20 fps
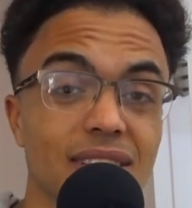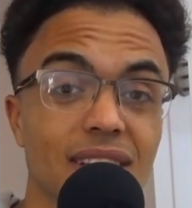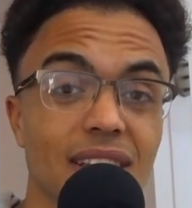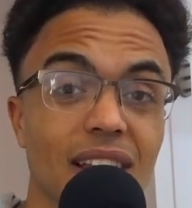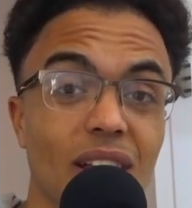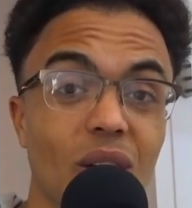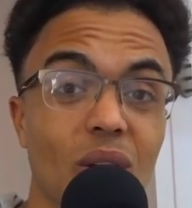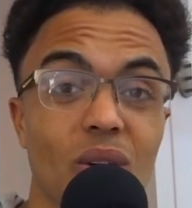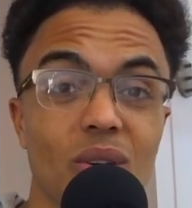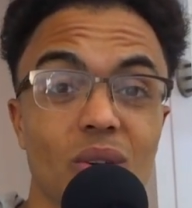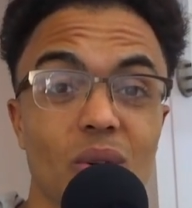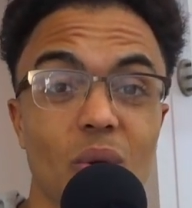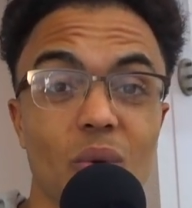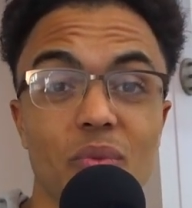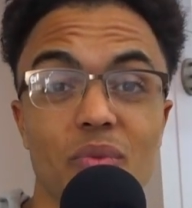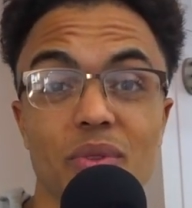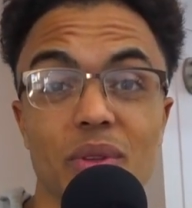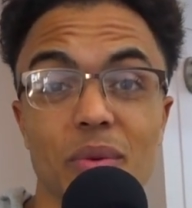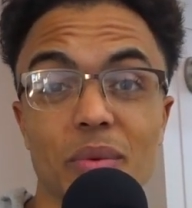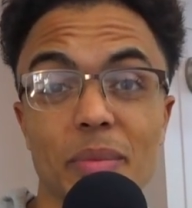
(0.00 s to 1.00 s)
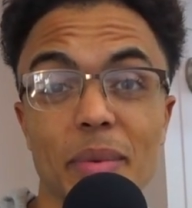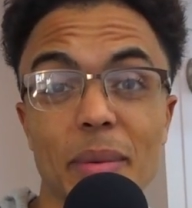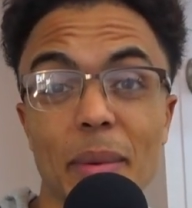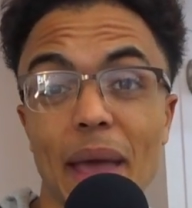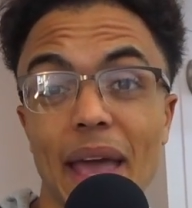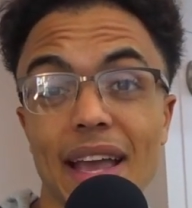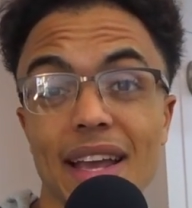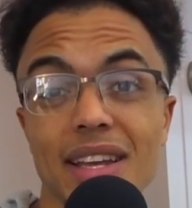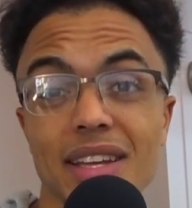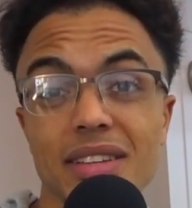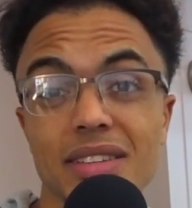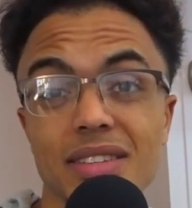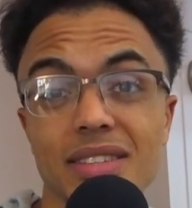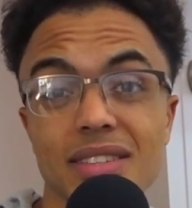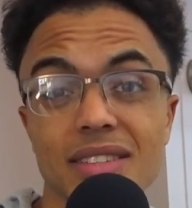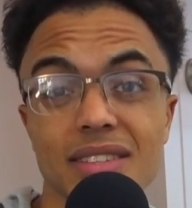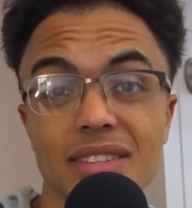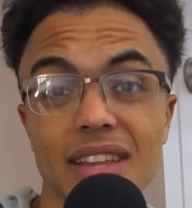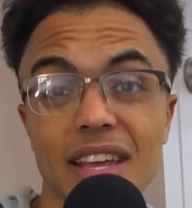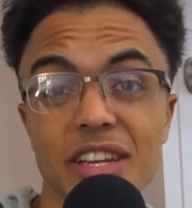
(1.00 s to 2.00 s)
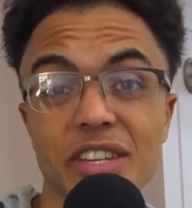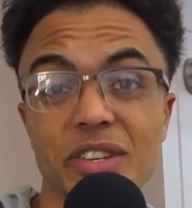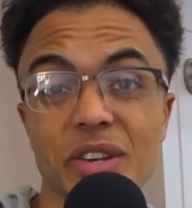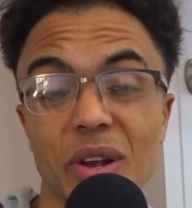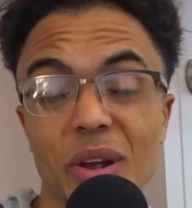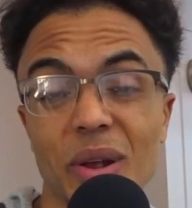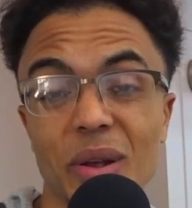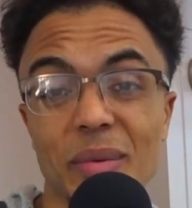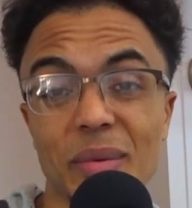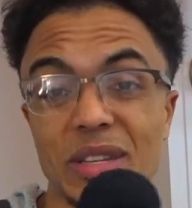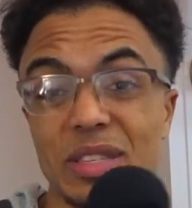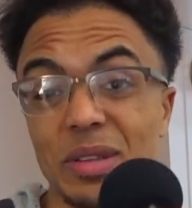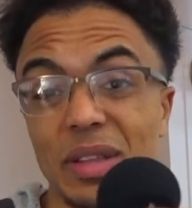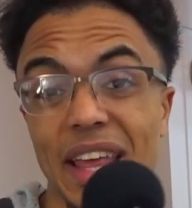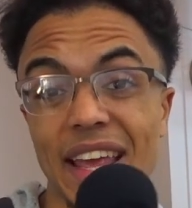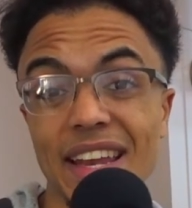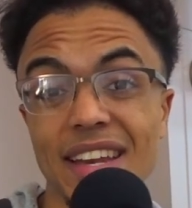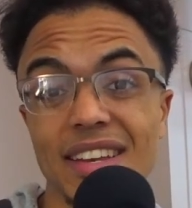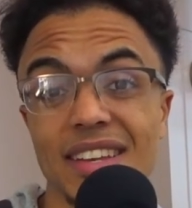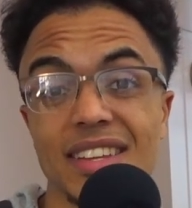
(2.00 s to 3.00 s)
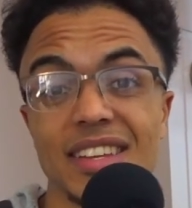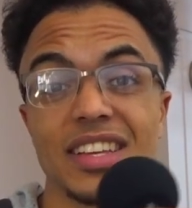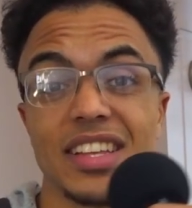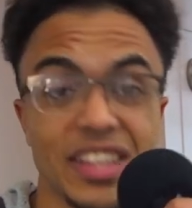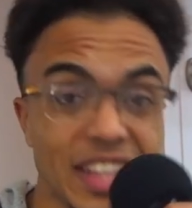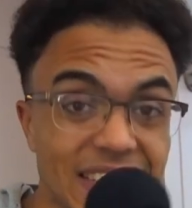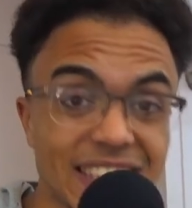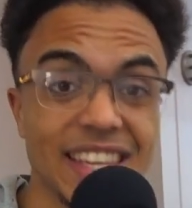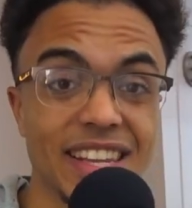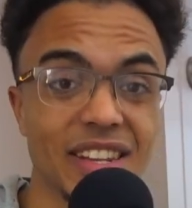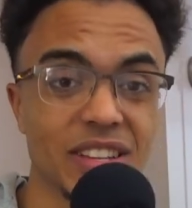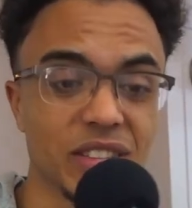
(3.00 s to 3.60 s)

Hopefully we'll be back next year. But until then, let's get